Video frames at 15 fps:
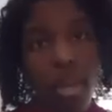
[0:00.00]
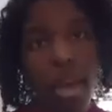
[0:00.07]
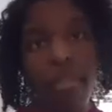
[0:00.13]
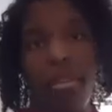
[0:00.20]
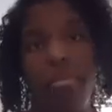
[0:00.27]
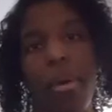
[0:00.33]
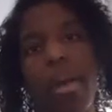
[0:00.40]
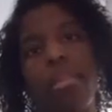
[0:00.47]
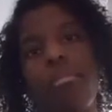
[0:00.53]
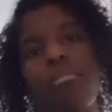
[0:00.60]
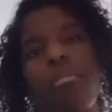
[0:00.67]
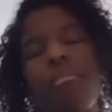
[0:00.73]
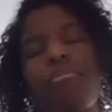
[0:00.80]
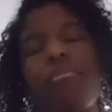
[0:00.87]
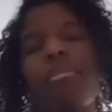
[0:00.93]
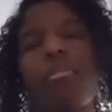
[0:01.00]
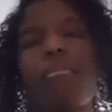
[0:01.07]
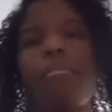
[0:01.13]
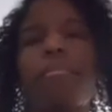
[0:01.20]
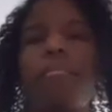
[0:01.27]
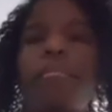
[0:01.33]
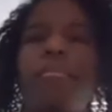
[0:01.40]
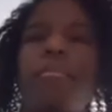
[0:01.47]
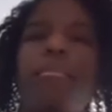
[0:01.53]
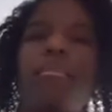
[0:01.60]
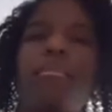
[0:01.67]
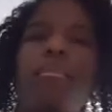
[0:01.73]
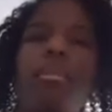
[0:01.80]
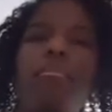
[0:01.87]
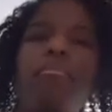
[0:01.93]
everybody's different.
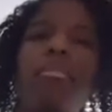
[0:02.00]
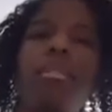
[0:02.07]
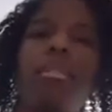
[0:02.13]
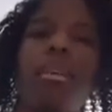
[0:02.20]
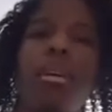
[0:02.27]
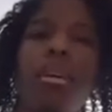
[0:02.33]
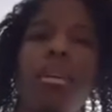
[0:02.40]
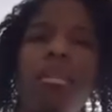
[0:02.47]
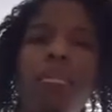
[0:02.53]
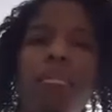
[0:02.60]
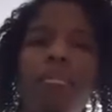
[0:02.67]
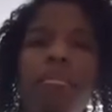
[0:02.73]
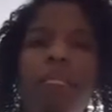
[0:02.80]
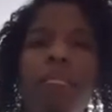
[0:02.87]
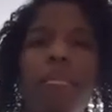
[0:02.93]
But then